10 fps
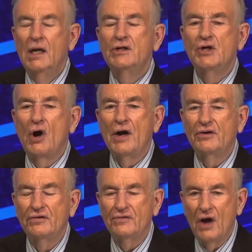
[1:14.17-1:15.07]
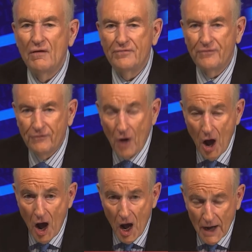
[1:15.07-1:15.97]
charges of
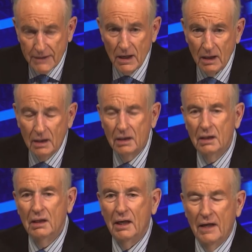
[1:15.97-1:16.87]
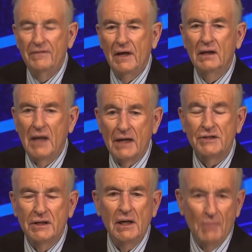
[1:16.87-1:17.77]
fraud in the
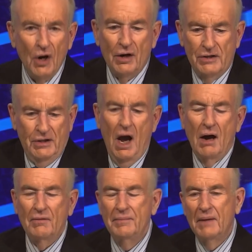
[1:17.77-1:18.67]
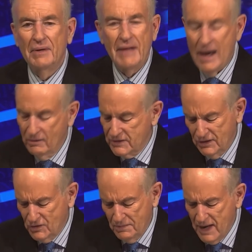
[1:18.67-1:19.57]
election emerged. Y'all remember that? It was a
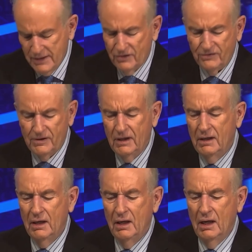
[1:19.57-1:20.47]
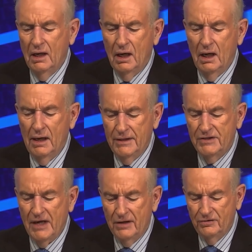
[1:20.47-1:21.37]
tremendously
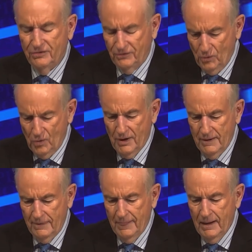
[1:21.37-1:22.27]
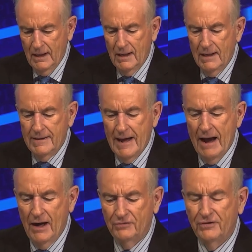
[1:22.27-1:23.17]
intense story.
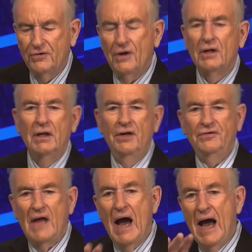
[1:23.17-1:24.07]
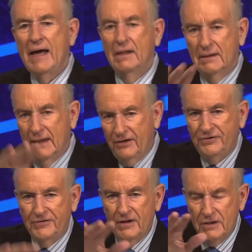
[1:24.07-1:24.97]
Now, as a journalist, I
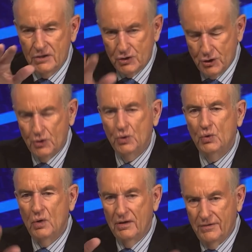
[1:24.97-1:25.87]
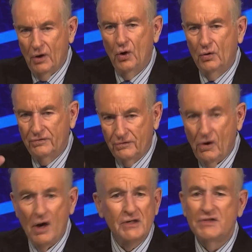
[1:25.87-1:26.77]
listened to those
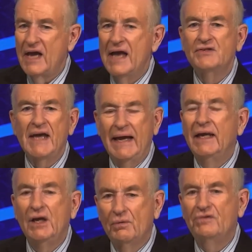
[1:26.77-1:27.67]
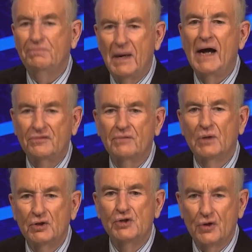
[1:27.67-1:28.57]
charges as any
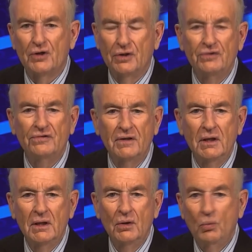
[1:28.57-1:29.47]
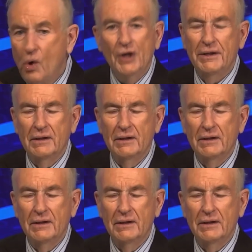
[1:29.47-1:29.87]
responsible journalist would.